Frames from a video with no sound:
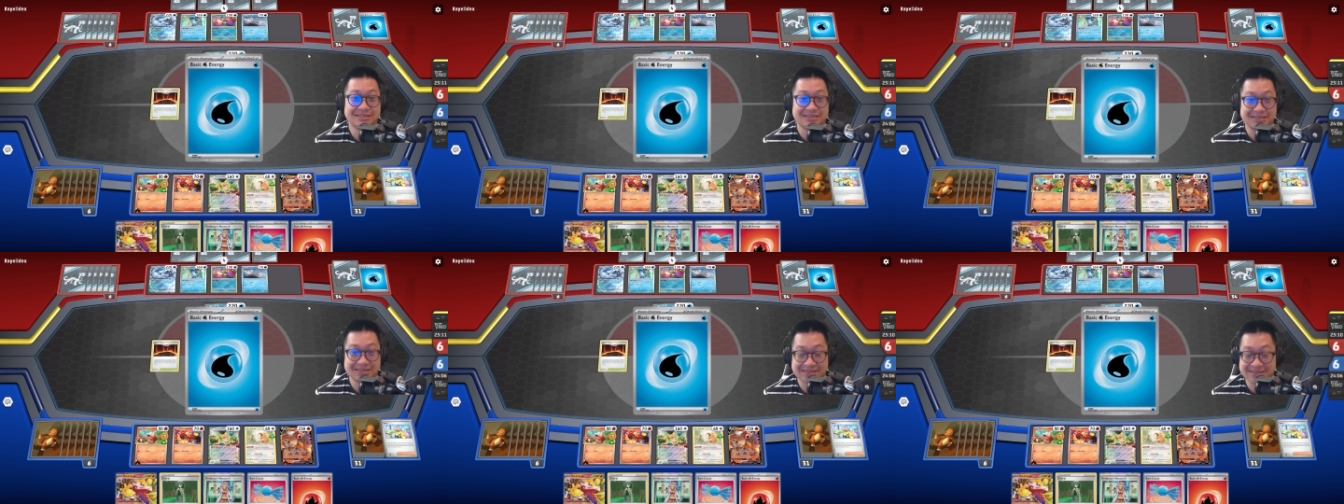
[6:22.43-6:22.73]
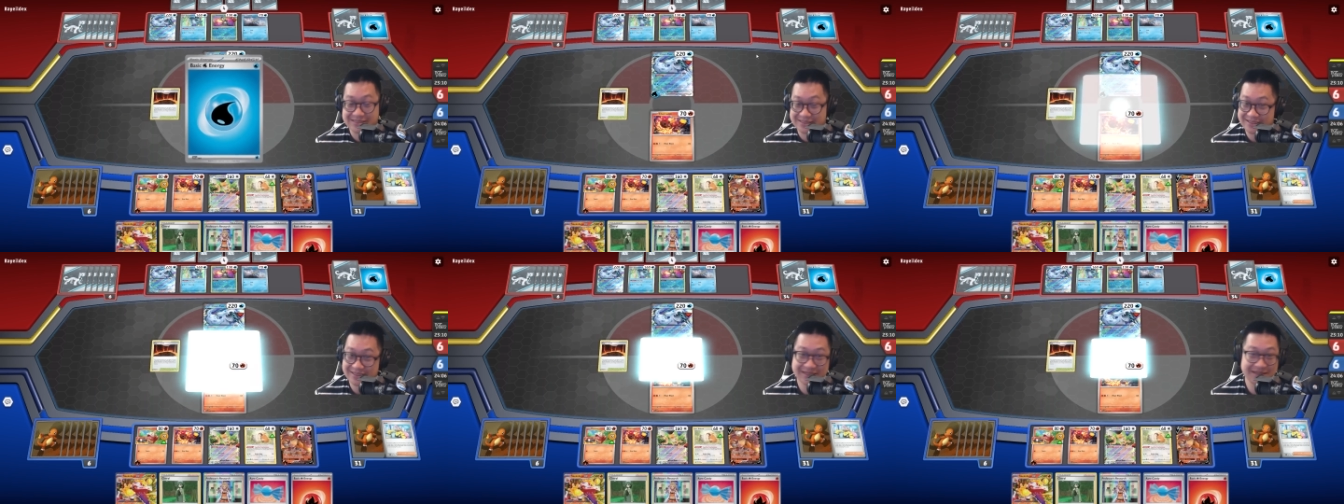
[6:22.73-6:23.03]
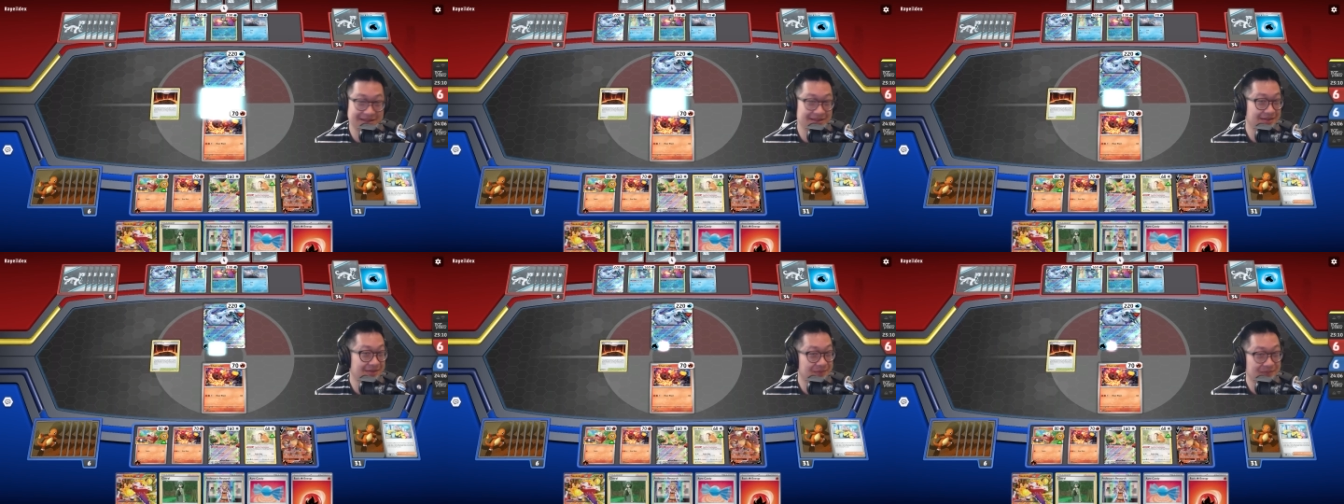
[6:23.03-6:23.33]
this is
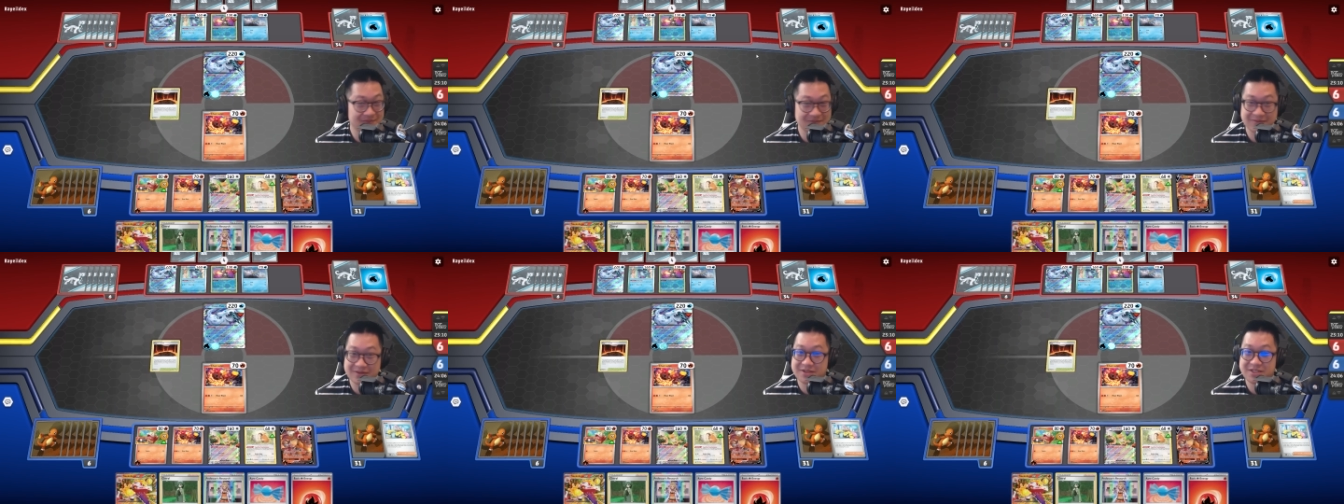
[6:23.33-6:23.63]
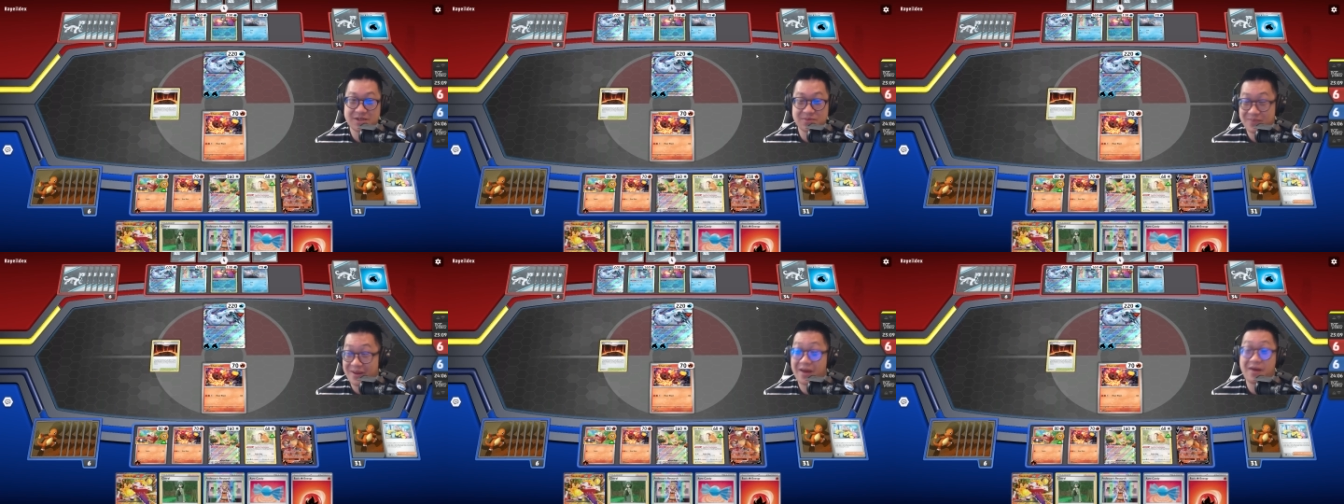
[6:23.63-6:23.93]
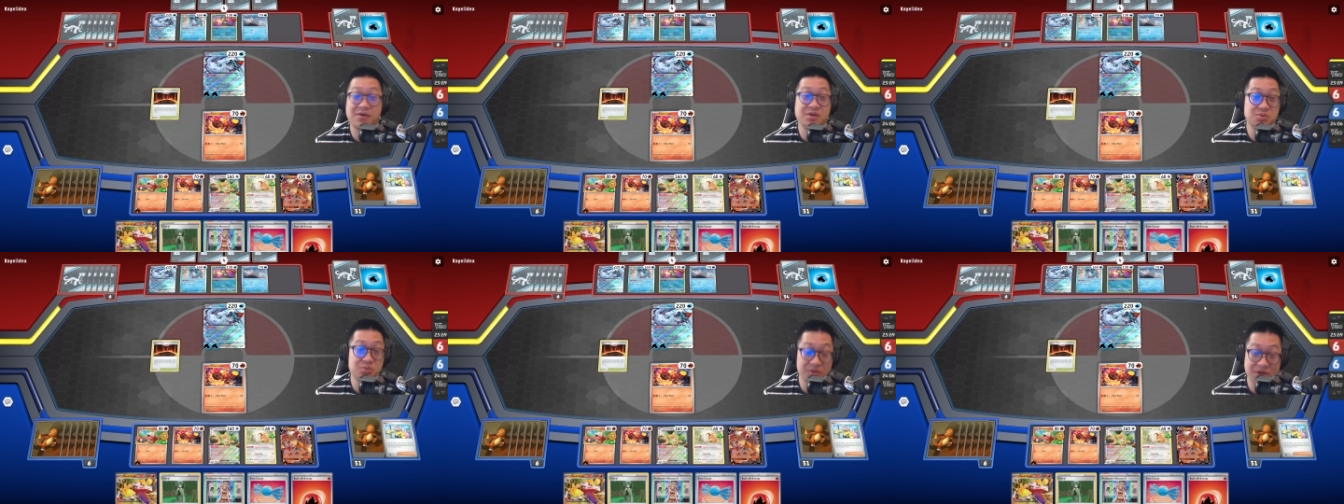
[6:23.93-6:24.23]
it.
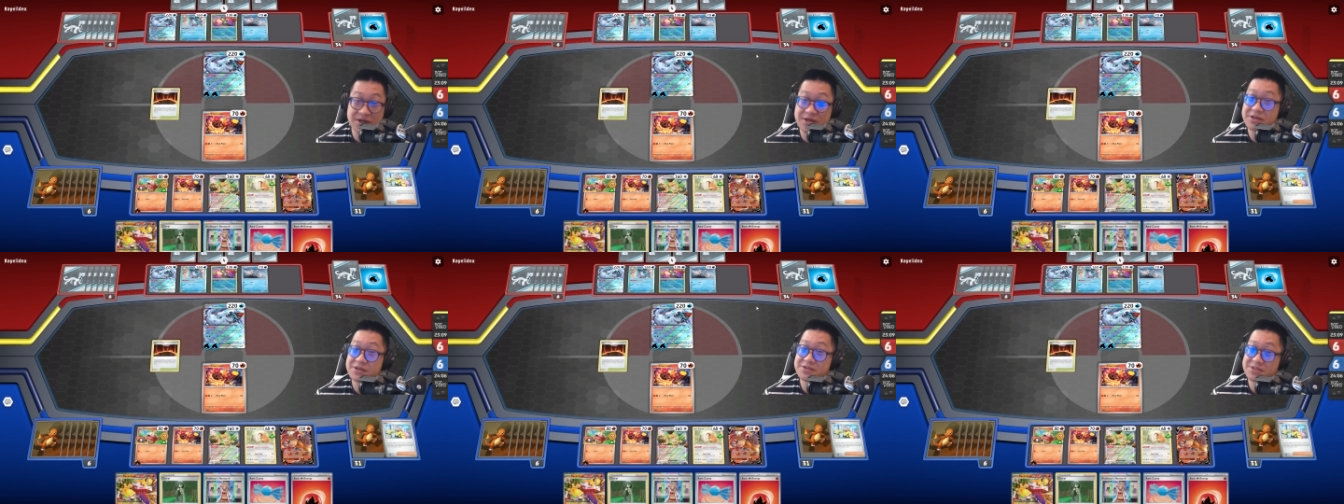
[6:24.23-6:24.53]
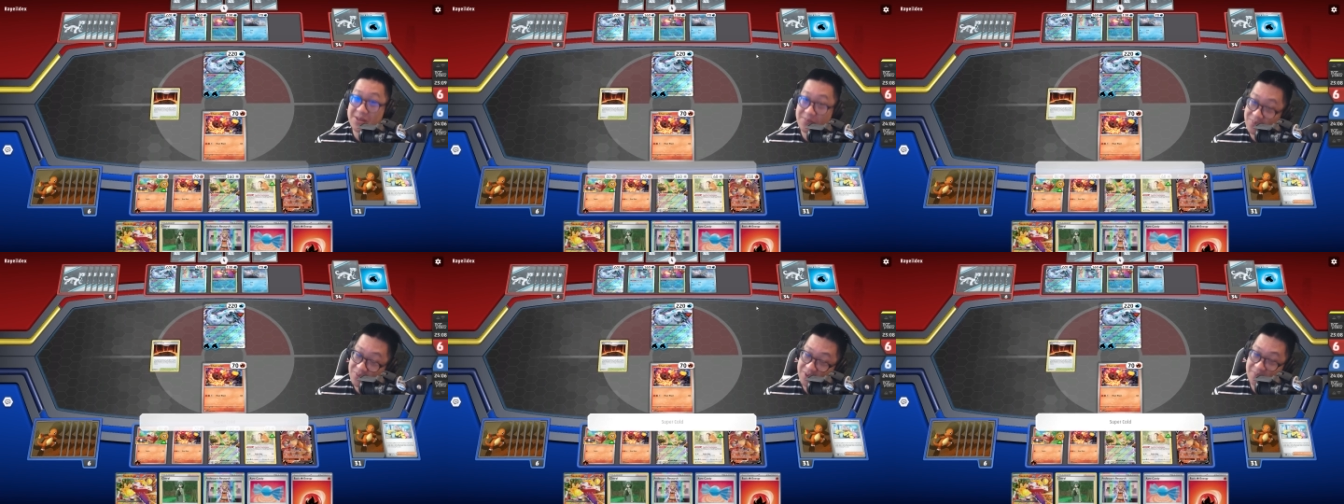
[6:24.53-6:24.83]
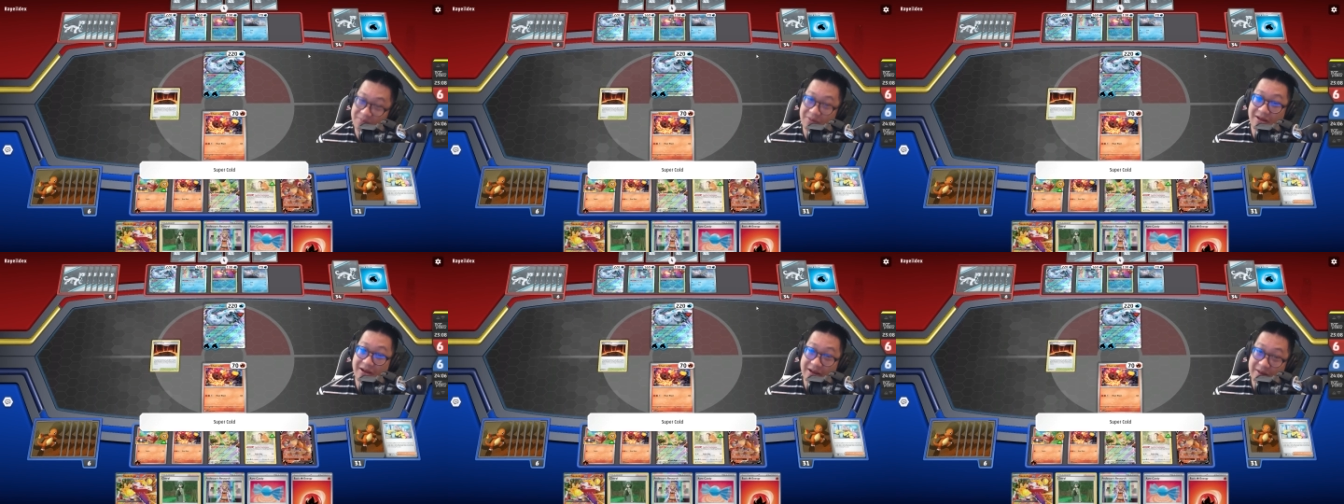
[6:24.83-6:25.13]
Chien-Pao is pretty simple to
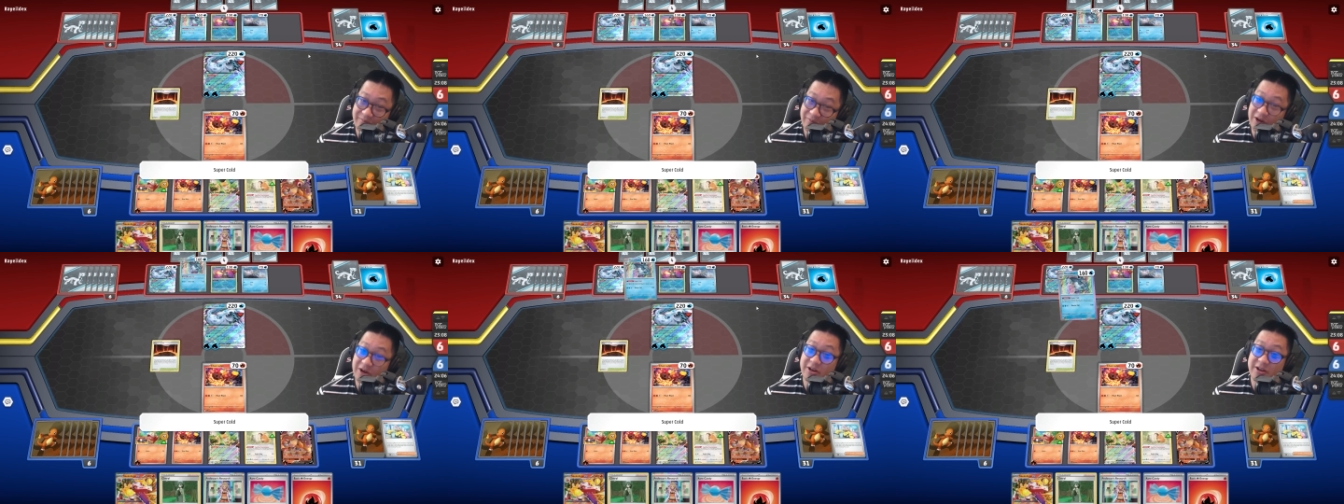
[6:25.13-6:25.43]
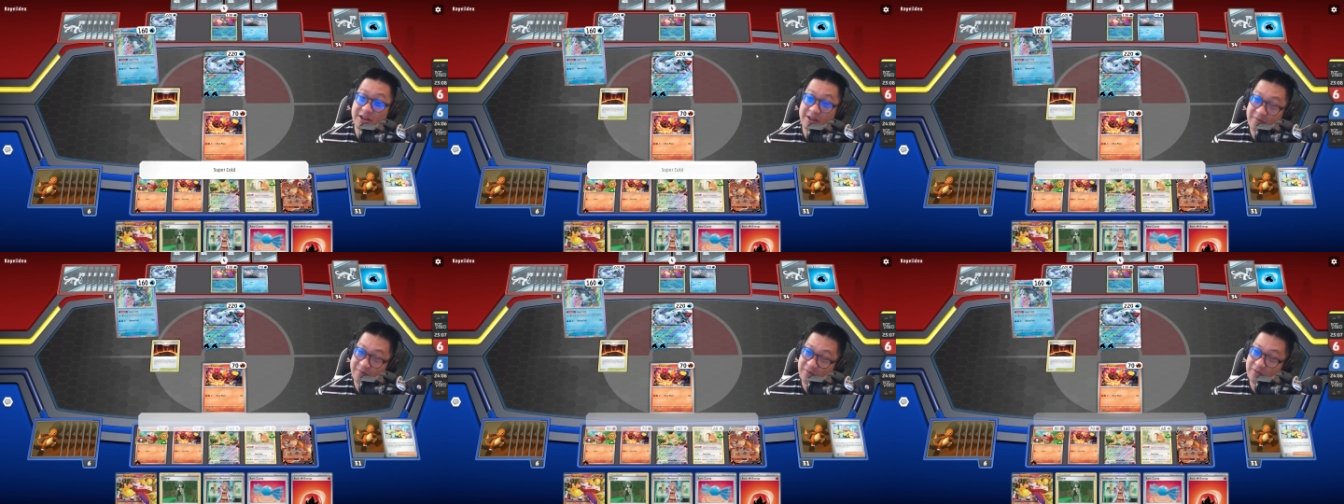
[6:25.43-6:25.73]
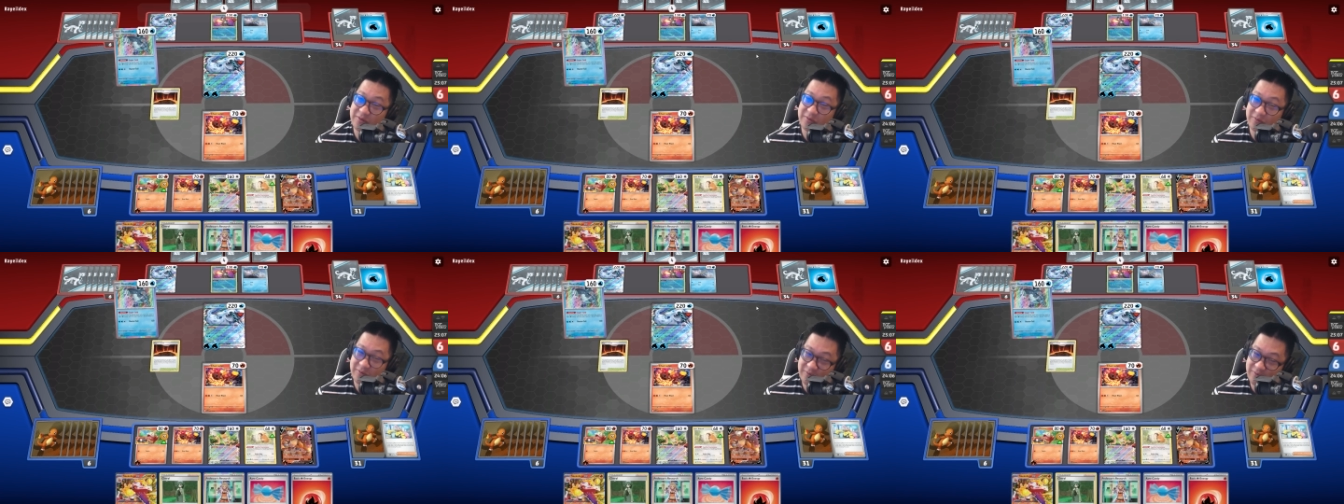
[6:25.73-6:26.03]
play and very,
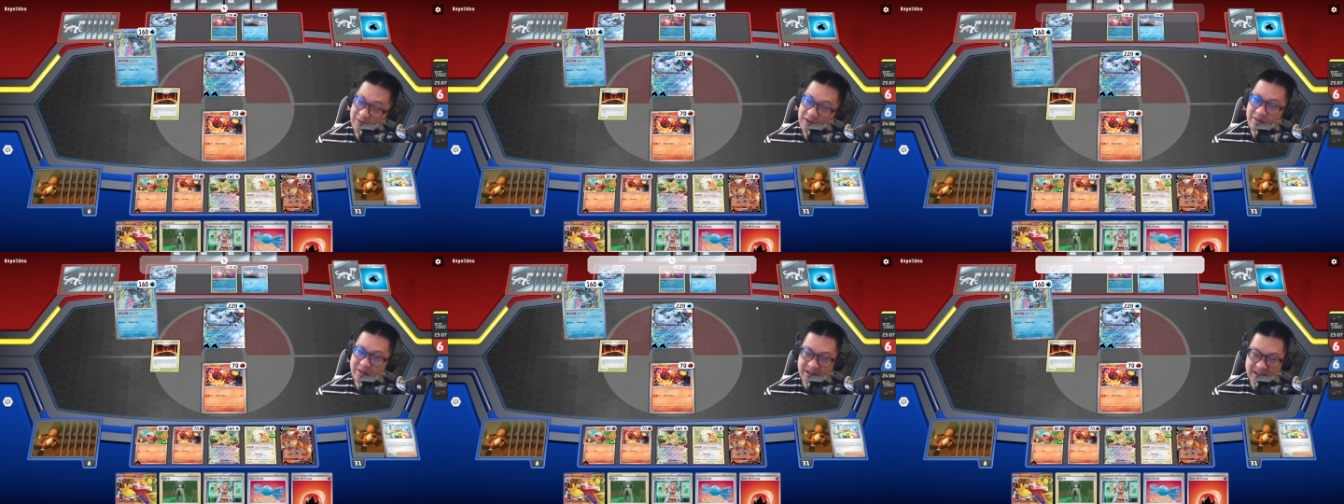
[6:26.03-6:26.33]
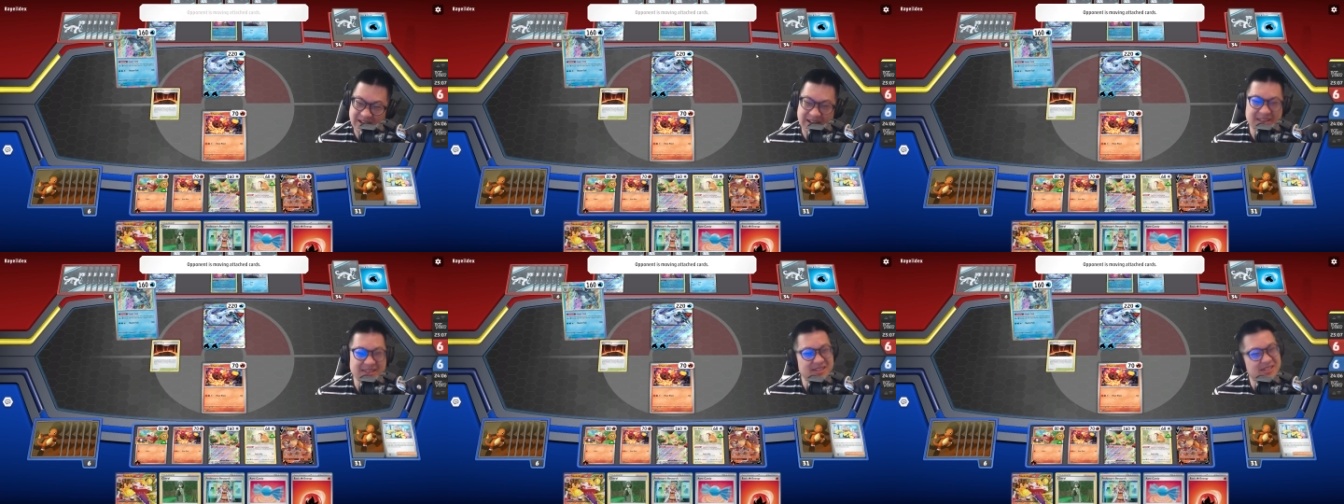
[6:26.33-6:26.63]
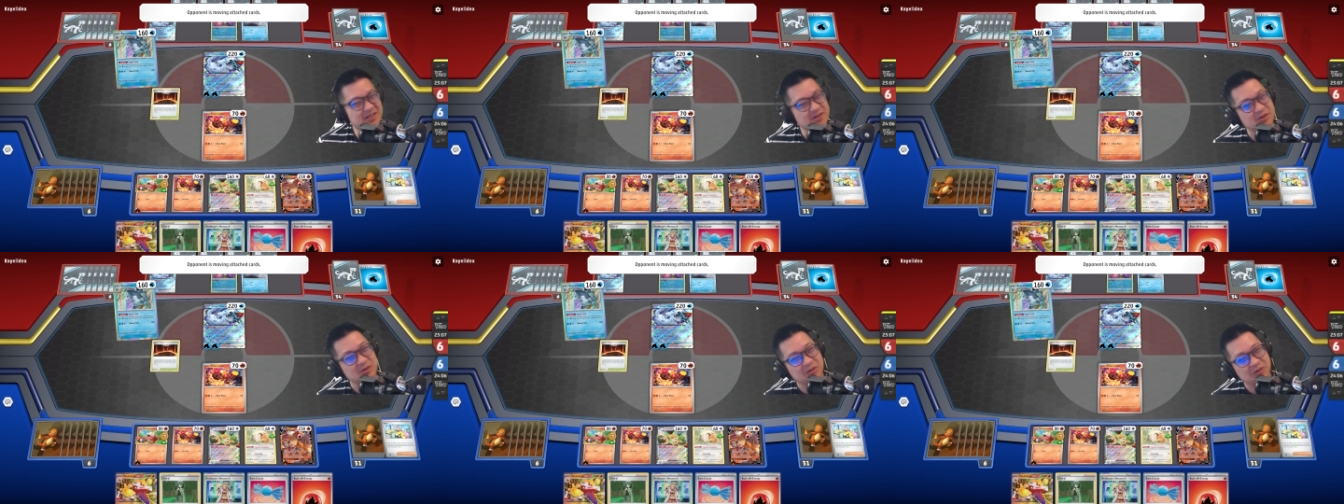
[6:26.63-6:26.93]
very good
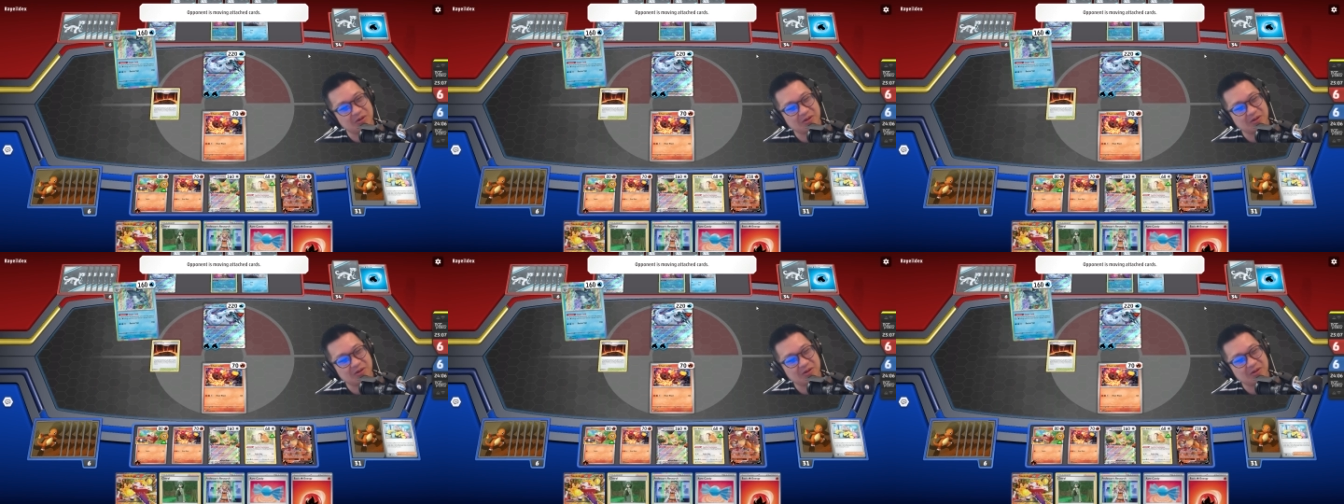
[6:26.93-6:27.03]
too.